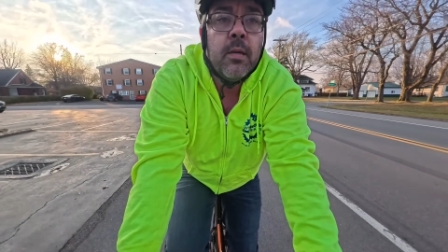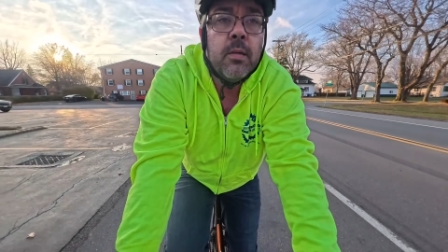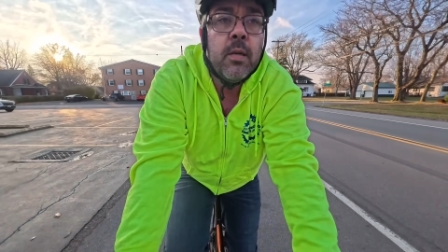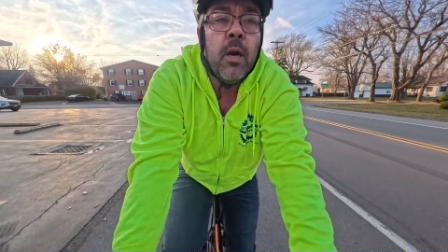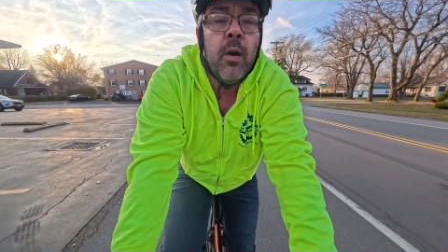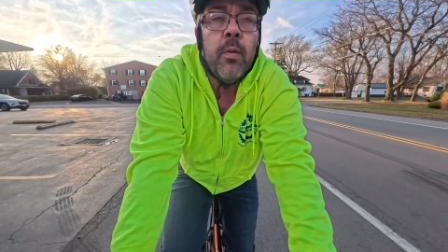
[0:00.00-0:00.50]

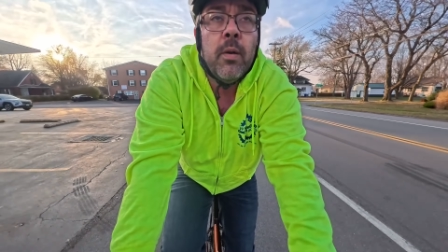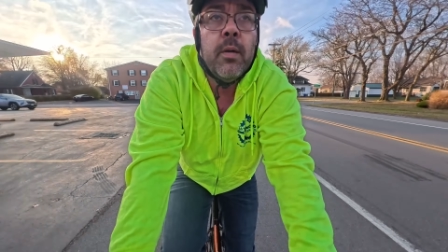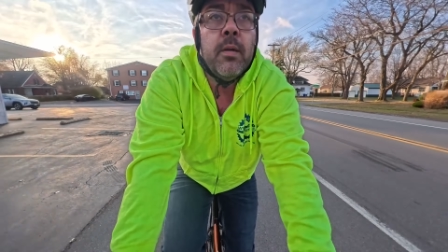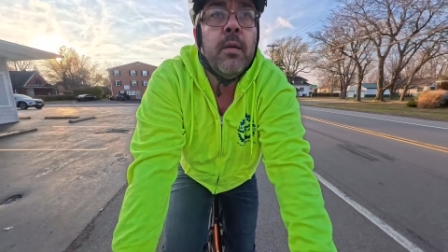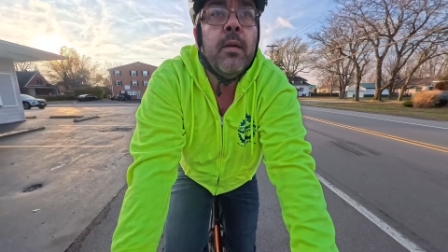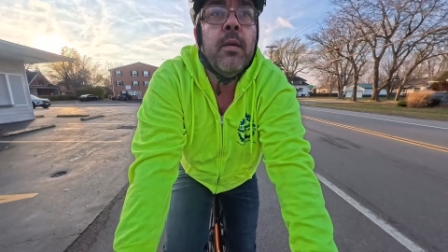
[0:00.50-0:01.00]
So
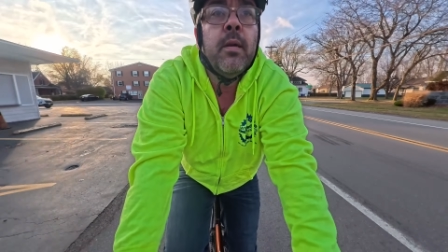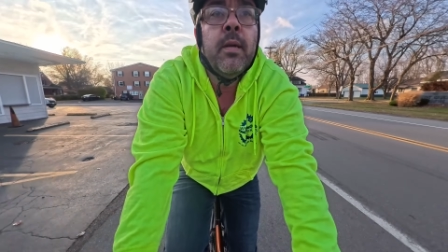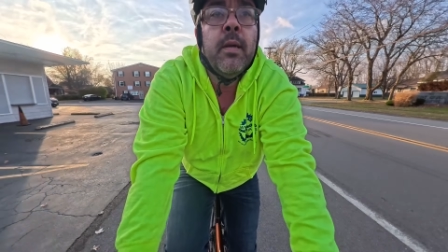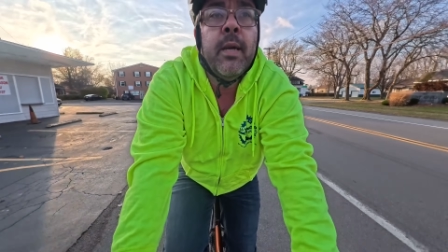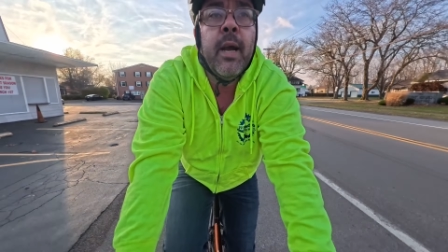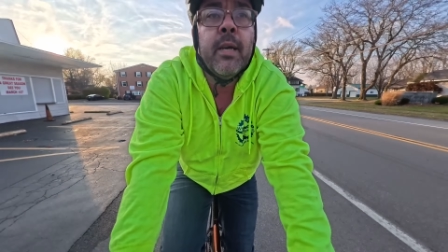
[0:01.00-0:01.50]

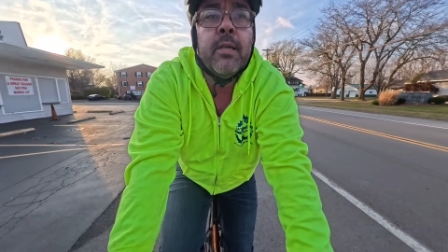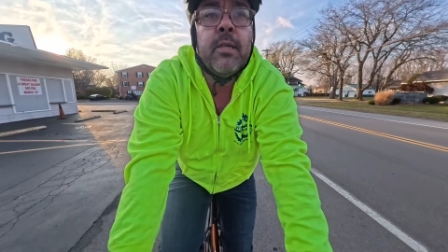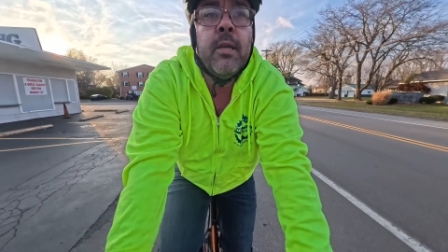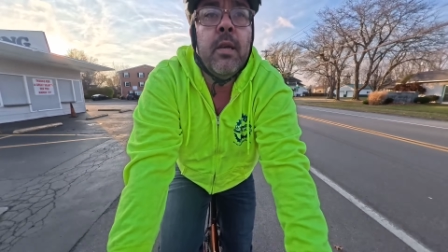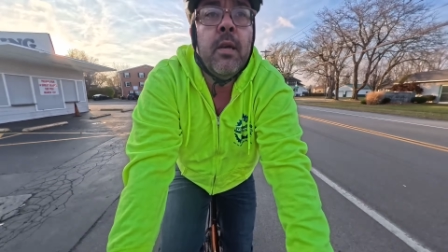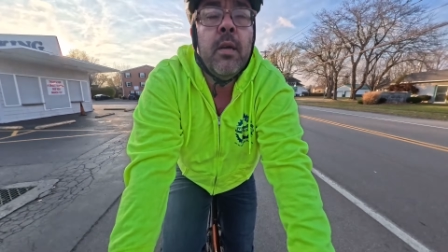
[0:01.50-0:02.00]

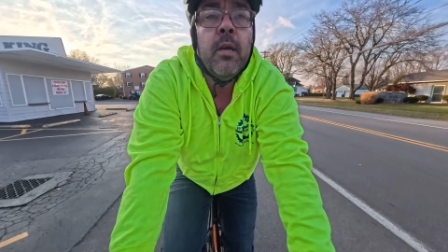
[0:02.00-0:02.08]
yes,